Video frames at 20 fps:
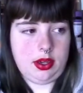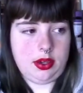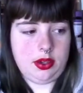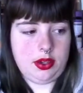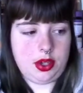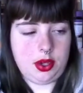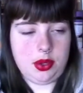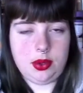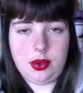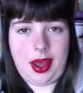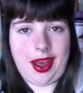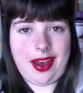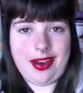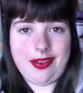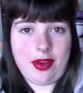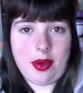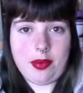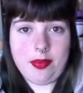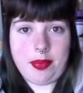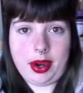to
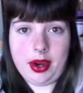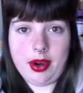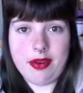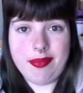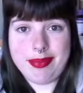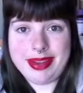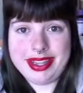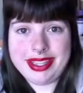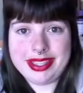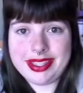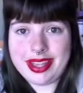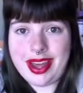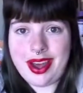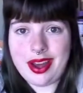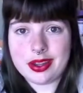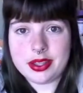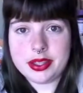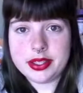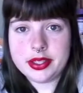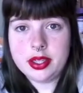have a pair of mint
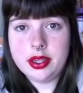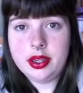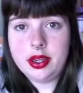socks.